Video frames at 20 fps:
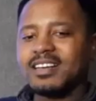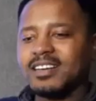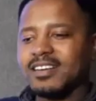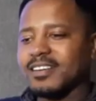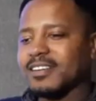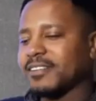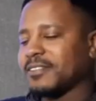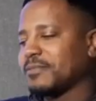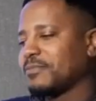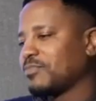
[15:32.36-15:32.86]

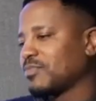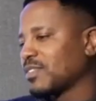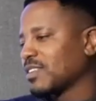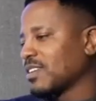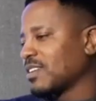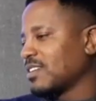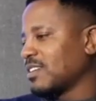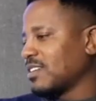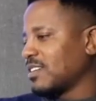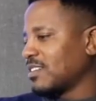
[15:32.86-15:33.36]

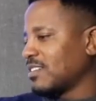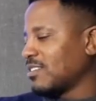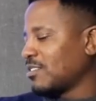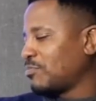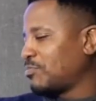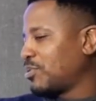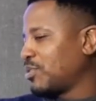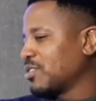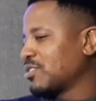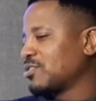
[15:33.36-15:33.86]
a
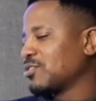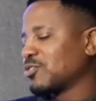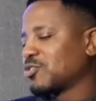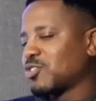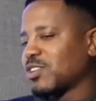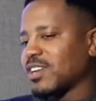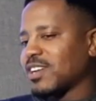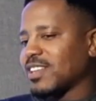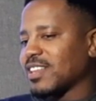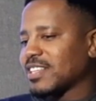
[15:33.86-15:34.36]
personal
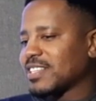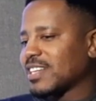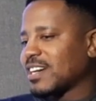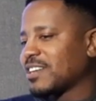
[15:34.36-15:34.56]
trainer that's